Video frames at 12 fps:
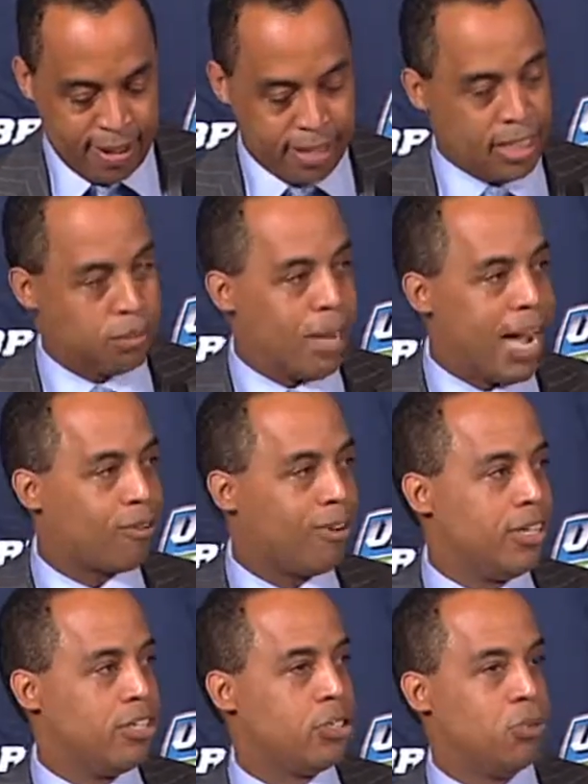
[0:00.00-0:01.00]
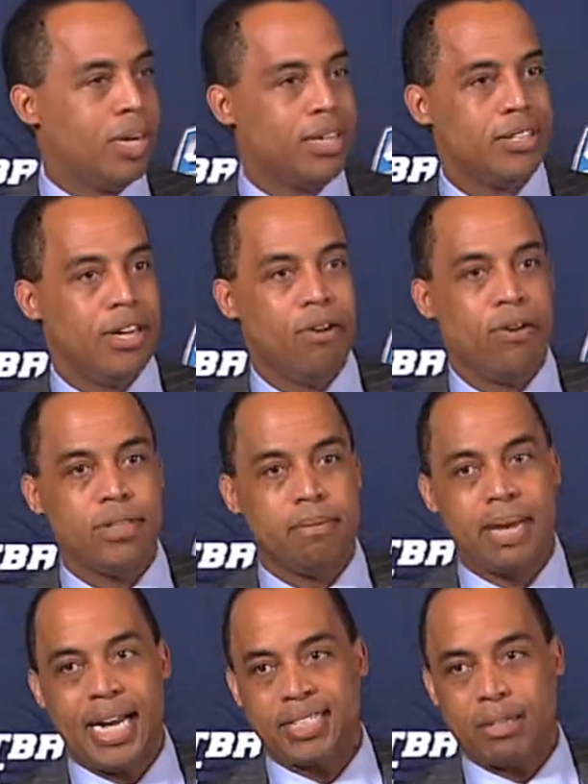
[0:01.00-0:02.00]
His background, as you well know, in the
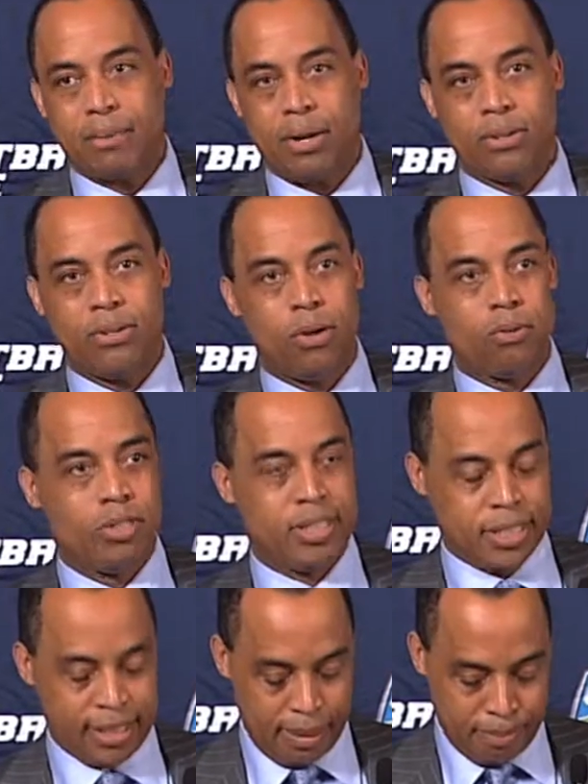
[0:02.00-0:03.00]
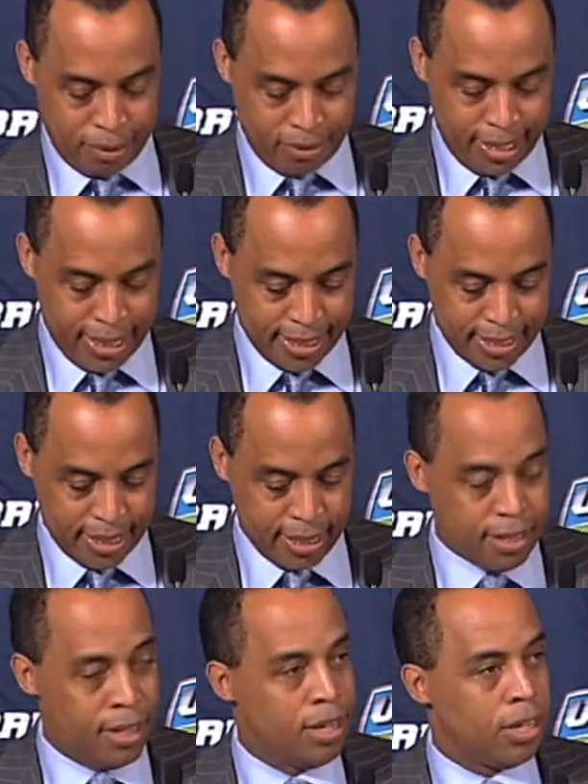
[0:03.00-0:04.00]
basketball court was exemplary as a
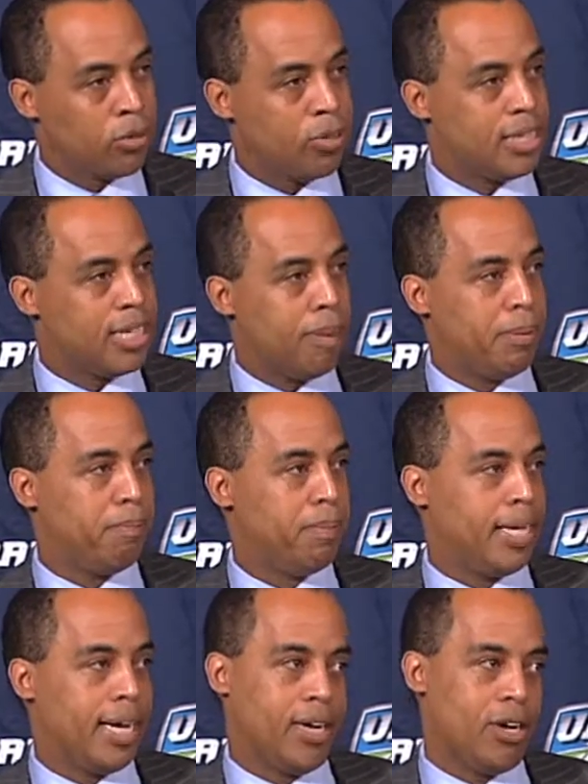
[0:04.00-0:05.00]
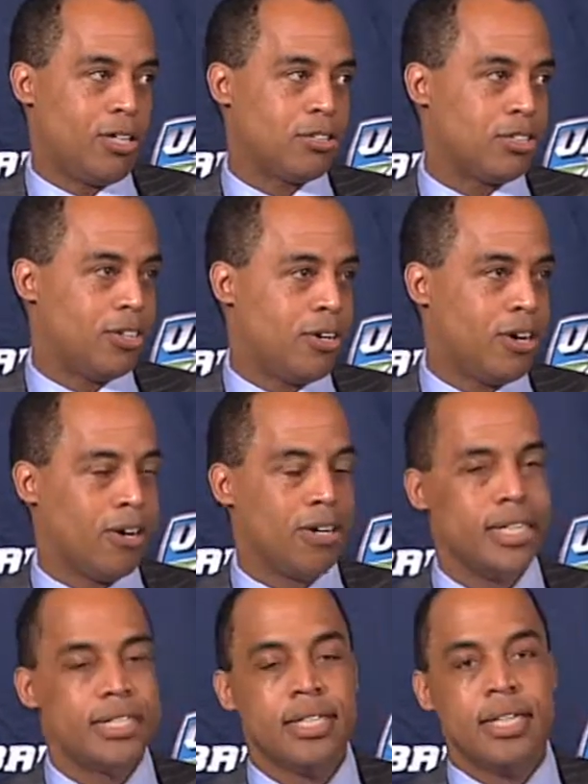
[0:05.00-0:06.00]
three-time NBA All-Star,
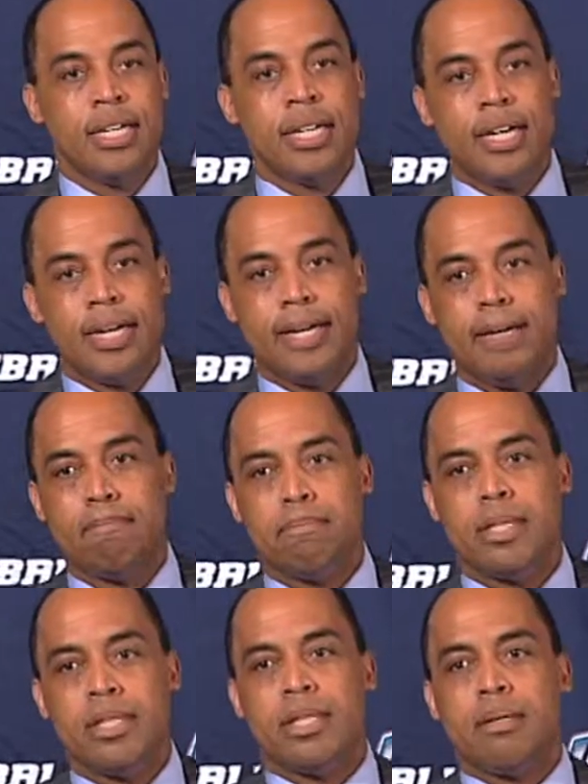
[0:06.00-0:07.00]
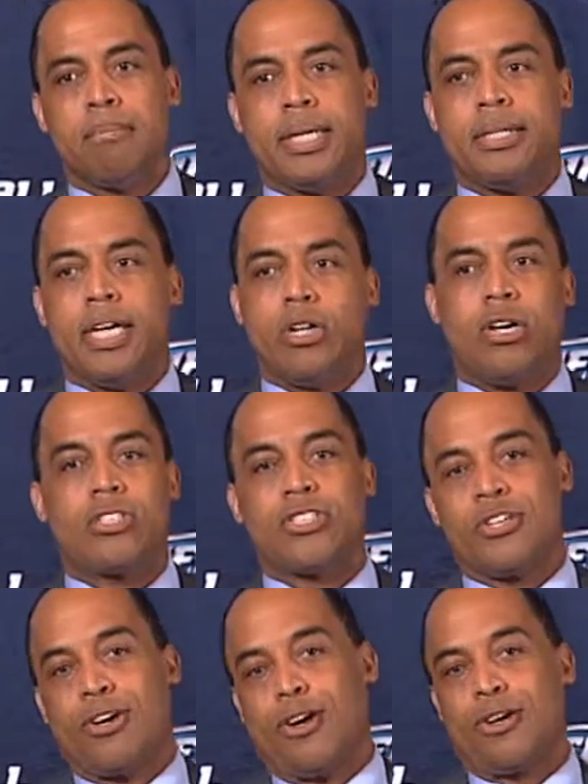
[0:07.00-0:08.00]
and but an
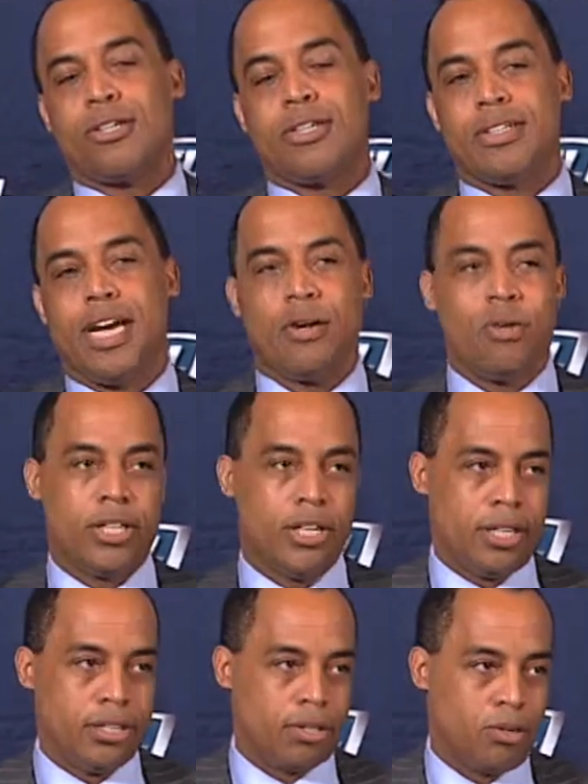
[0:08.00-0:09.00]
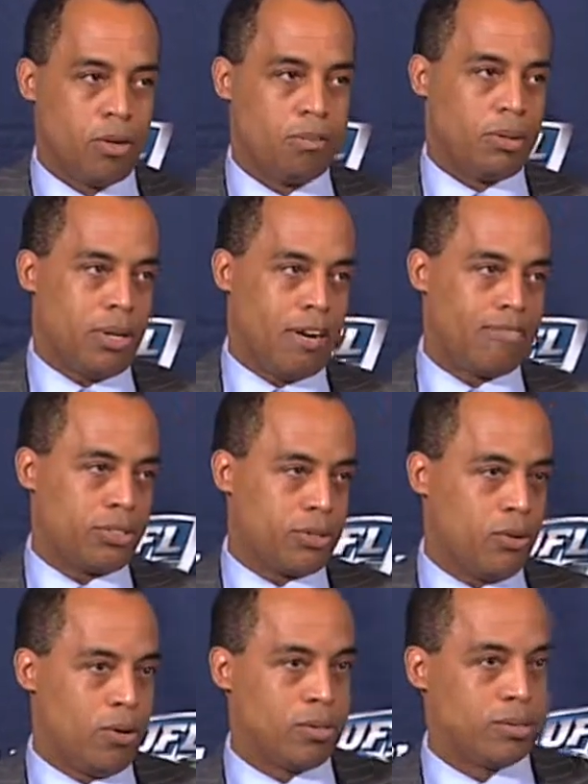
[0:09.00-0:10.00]
All-Star not only on the court but off the
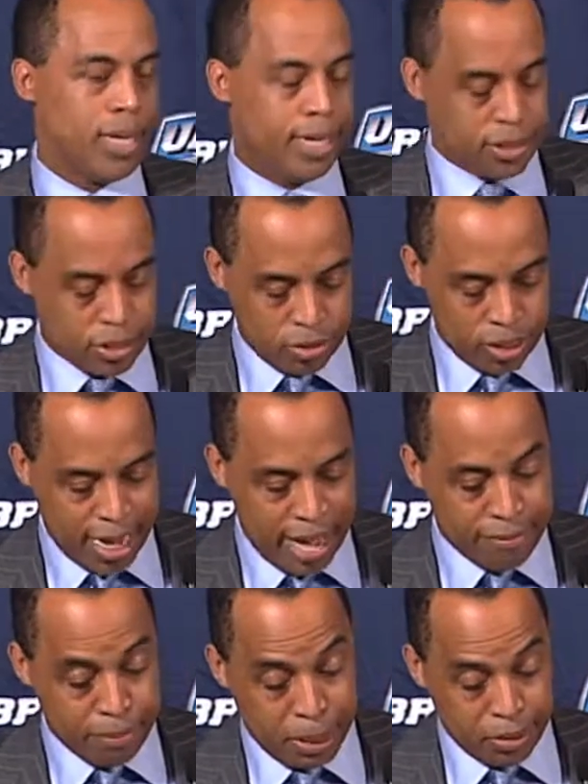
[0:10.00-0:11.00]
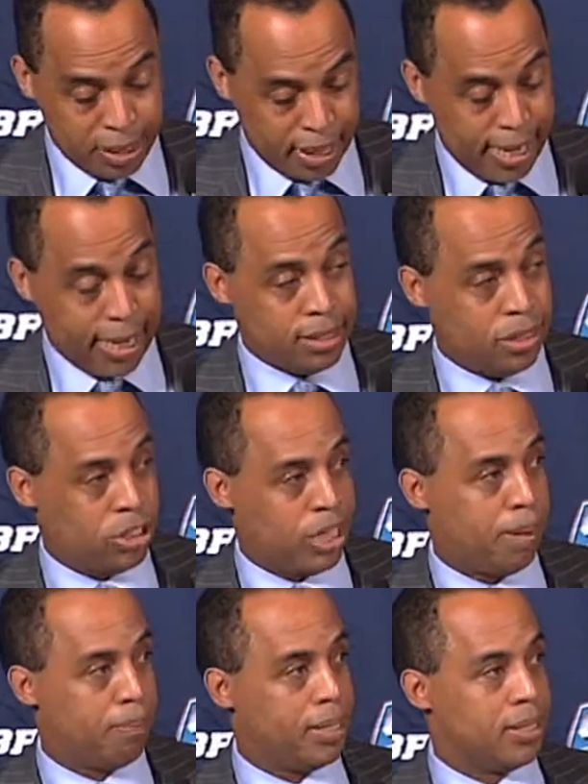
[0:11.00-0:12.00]
court. And so to have him here today and to
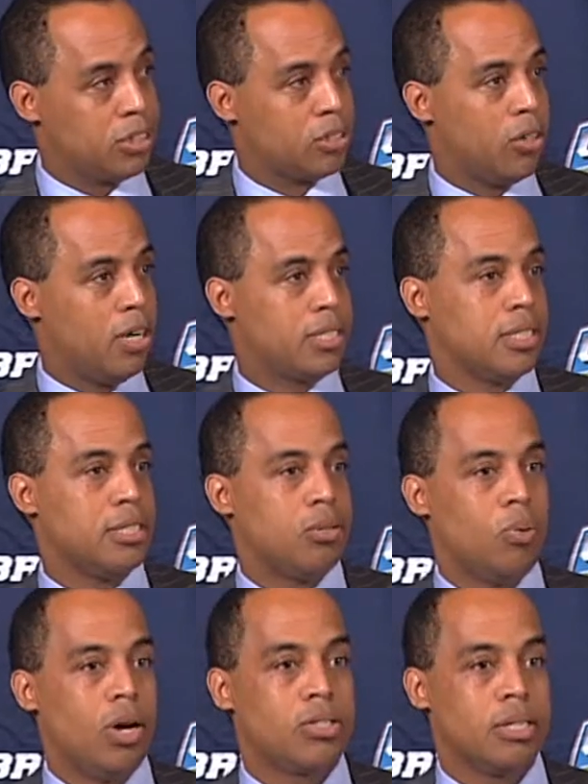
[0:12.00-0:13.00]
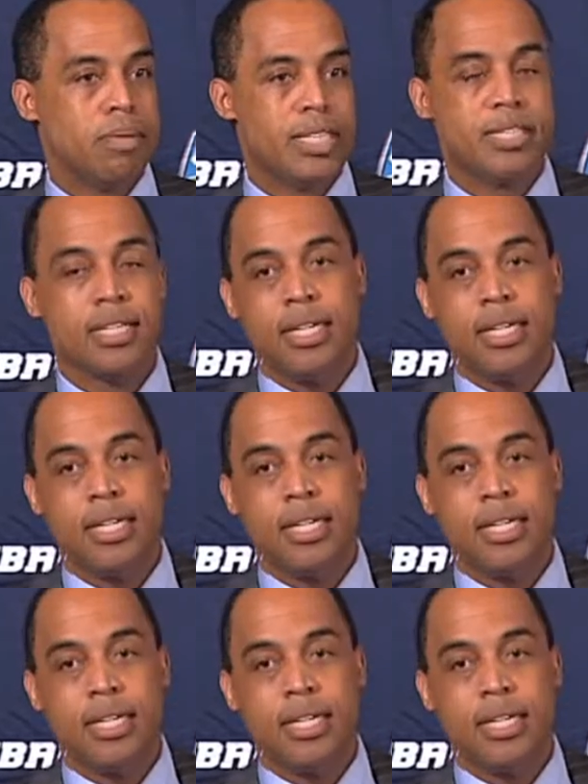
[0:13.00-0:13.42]
champion this cause and to welcome us